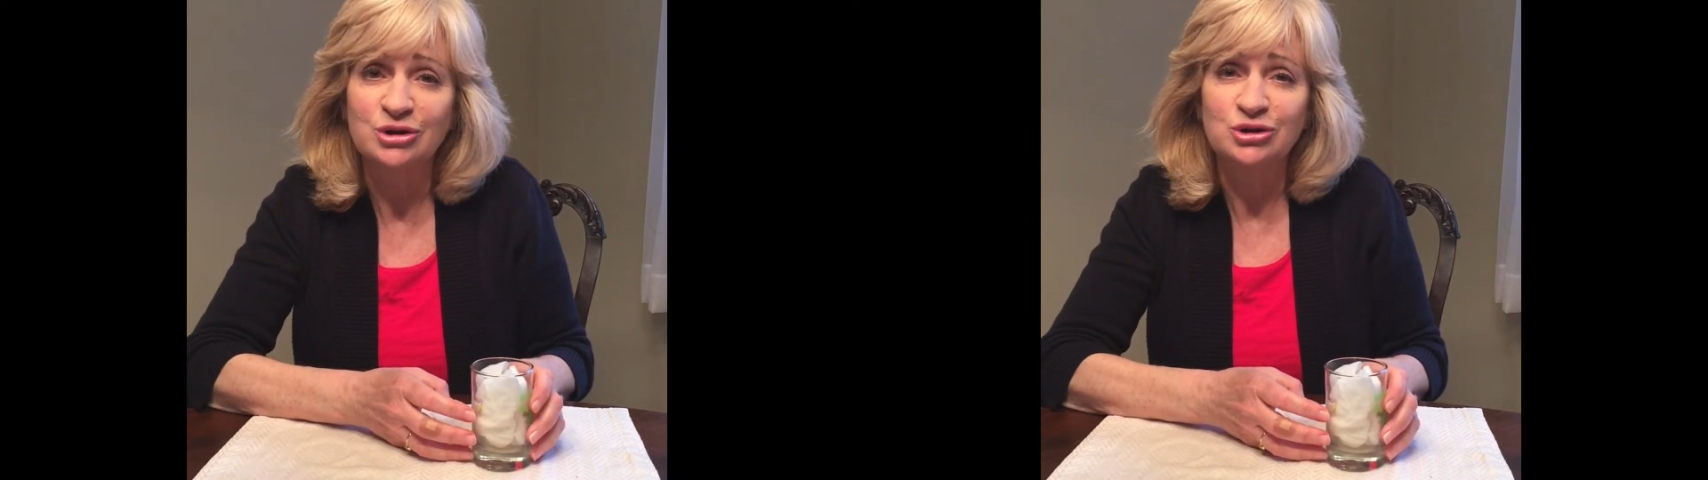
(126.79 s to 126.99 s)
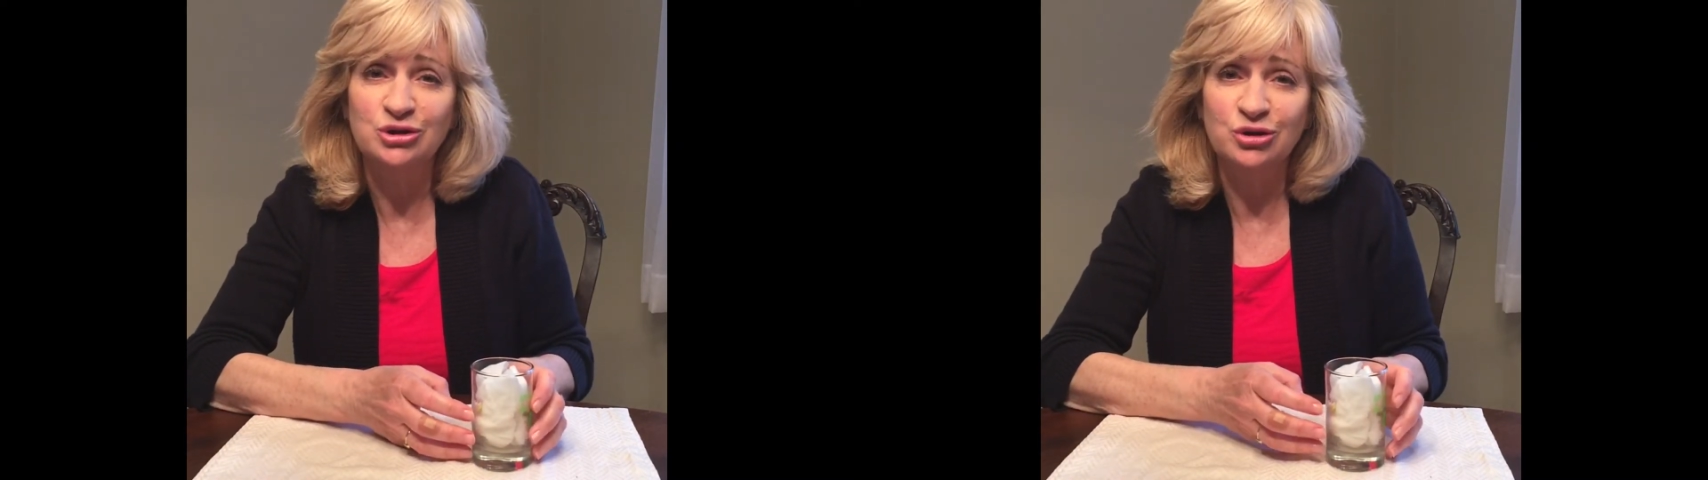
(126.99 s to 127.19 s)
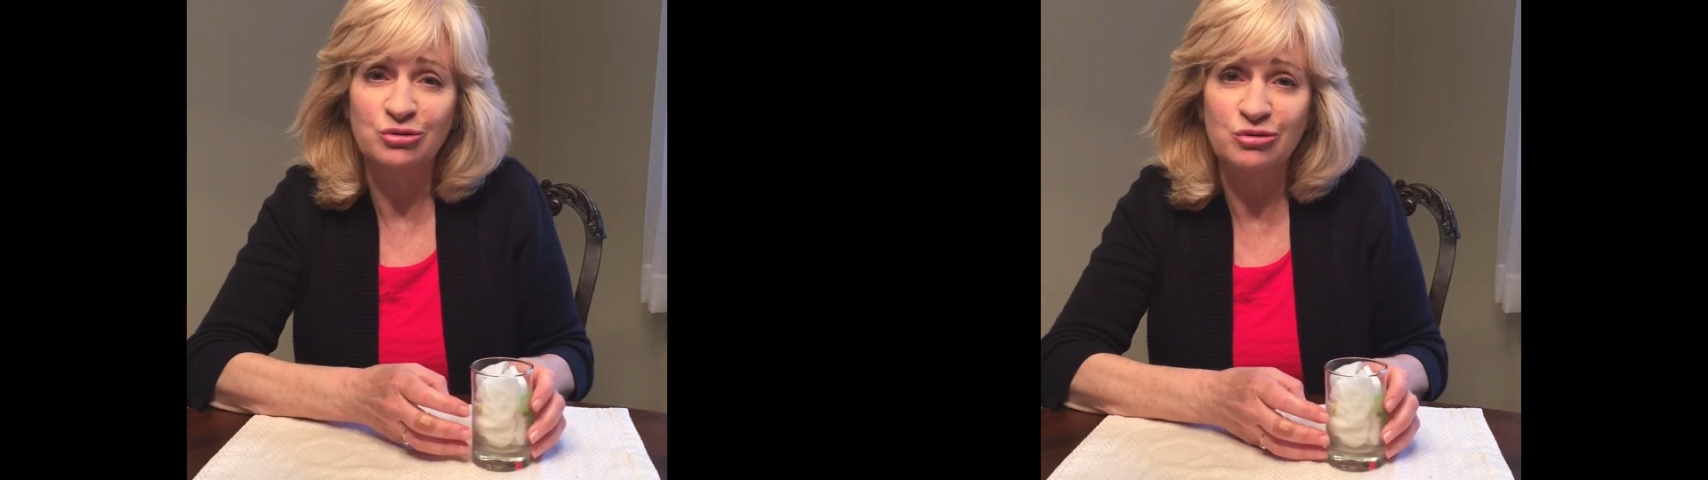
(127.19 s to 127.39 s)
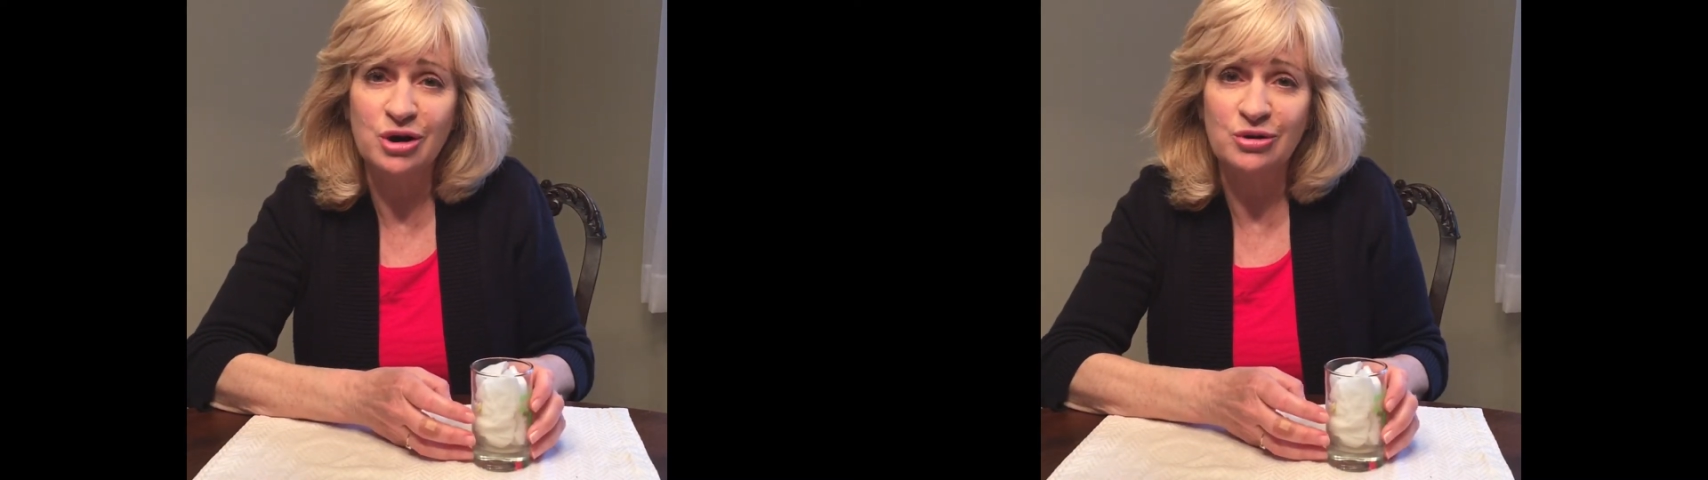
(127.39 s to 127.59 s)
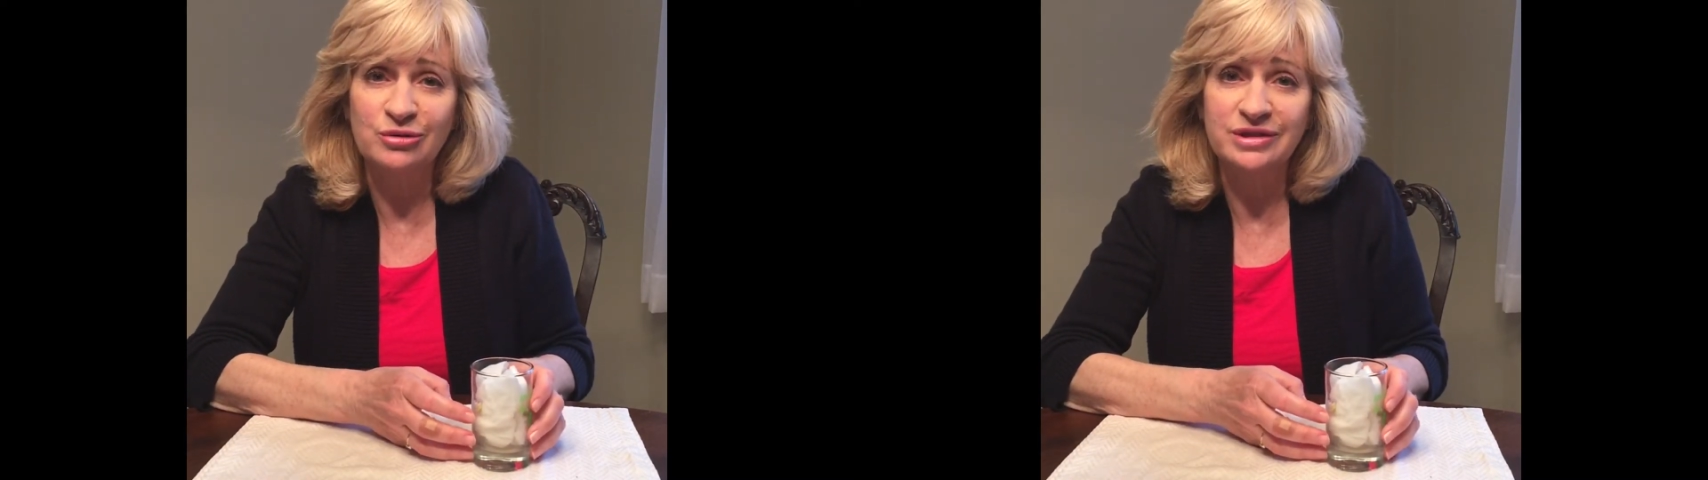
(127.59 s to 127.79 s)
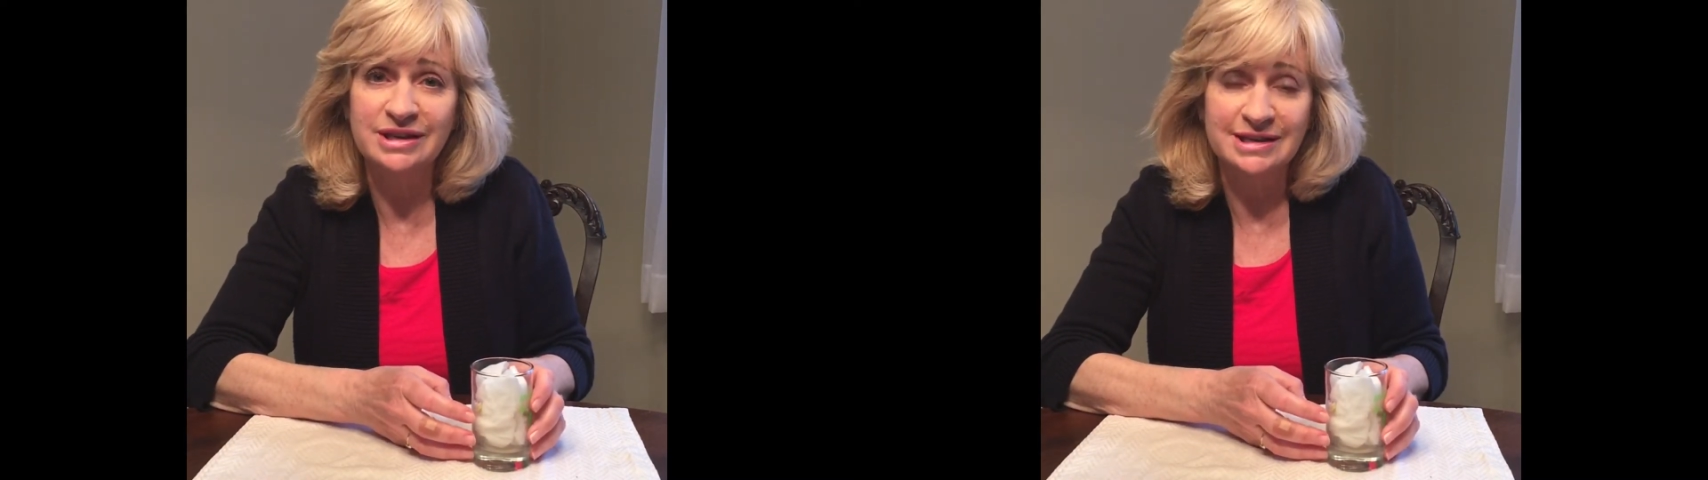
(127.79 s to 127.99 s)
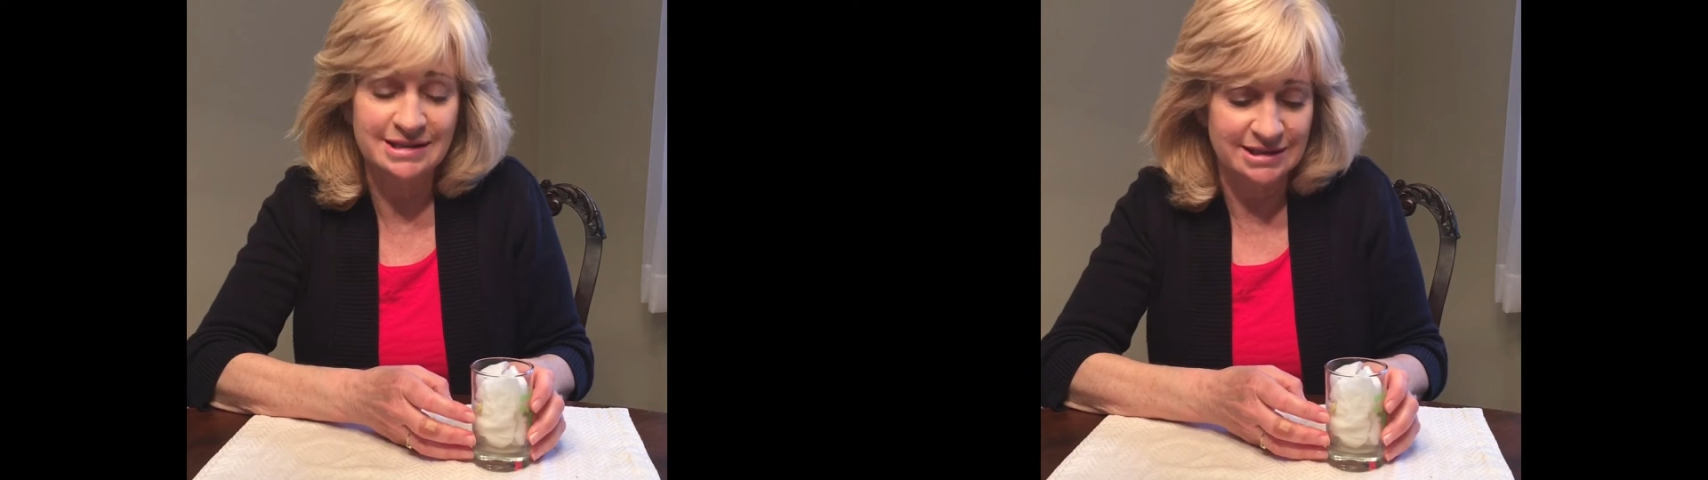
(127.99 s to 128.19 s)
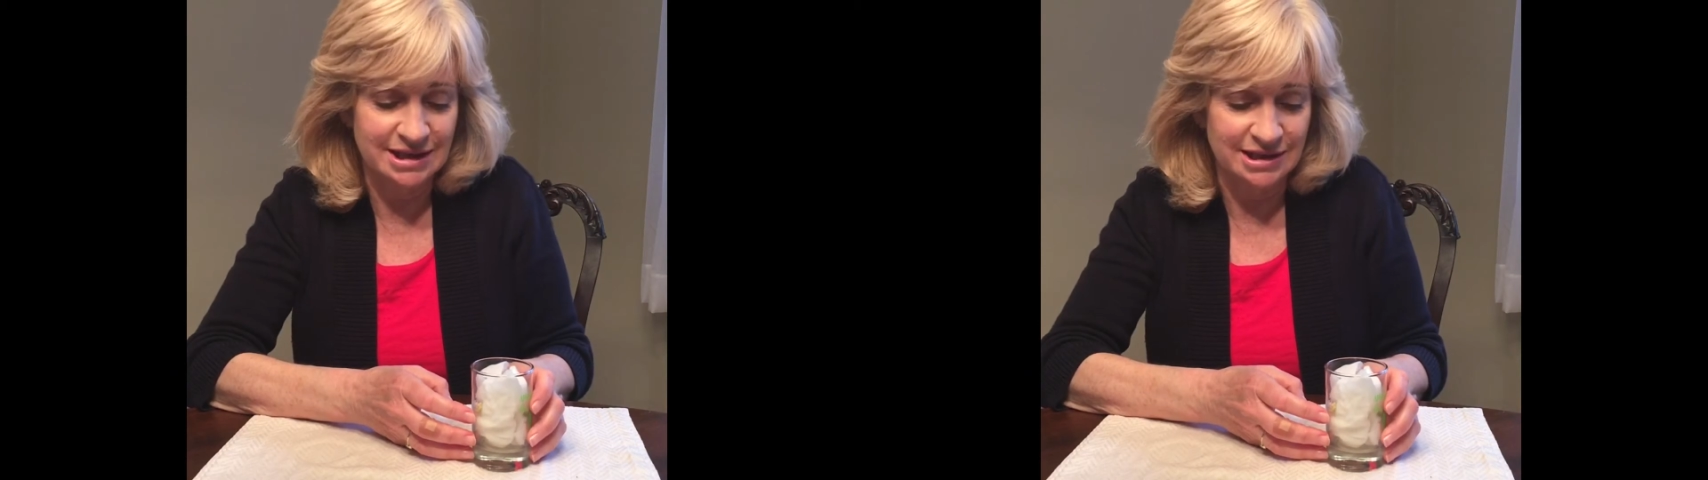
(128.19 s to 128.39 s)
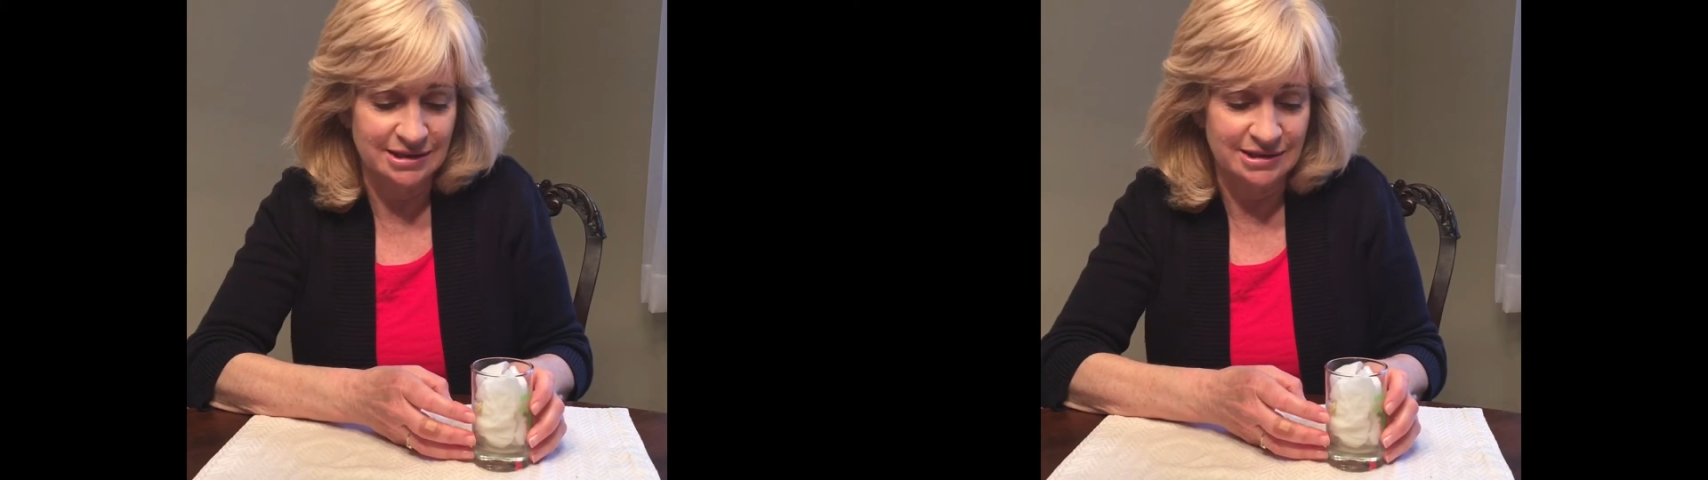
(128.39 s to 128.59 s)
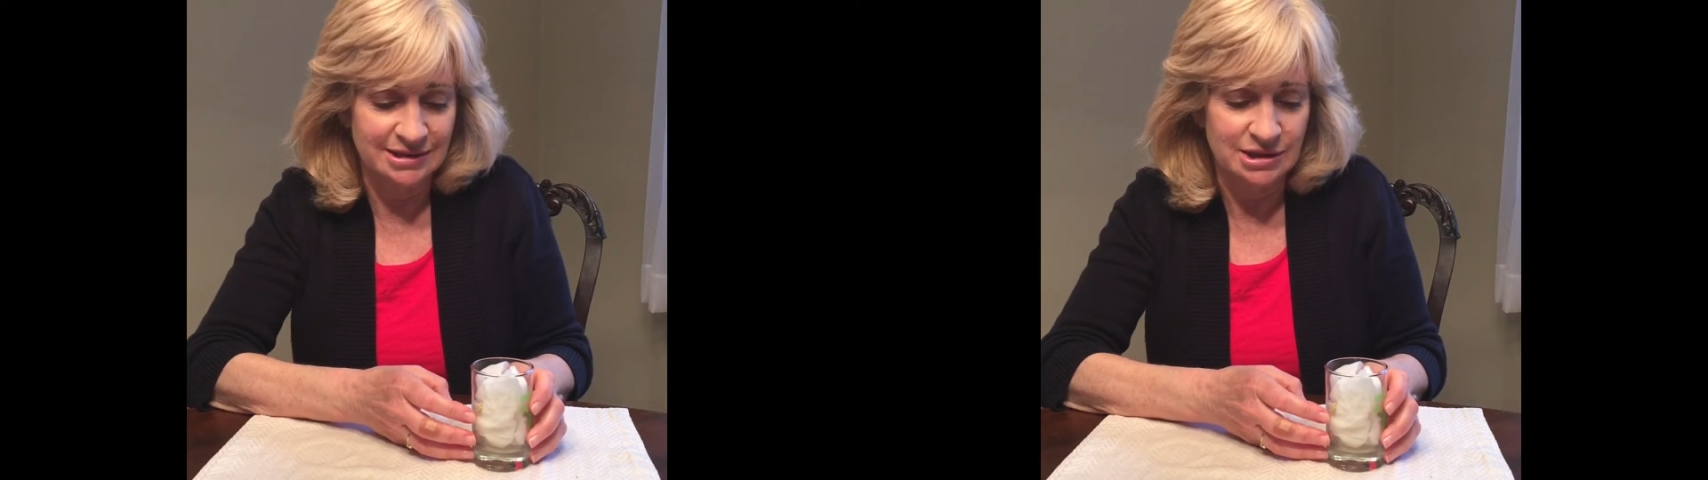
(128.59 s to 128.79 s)
to grow these
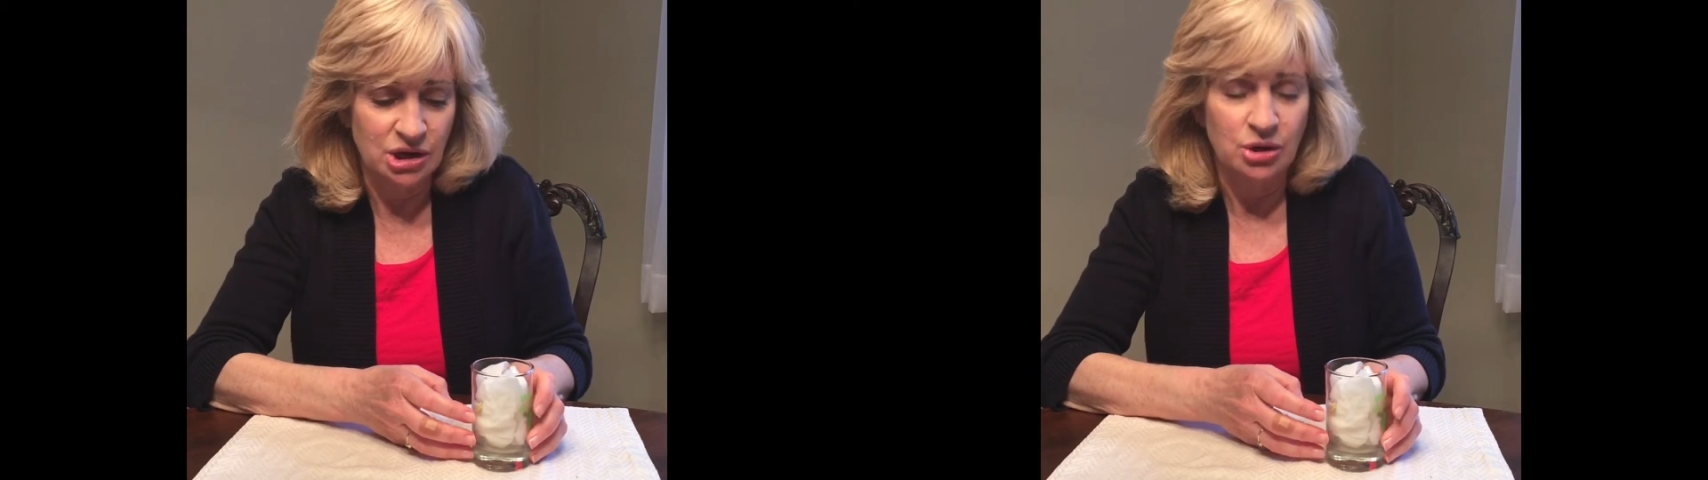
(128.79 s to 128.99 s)
seeds.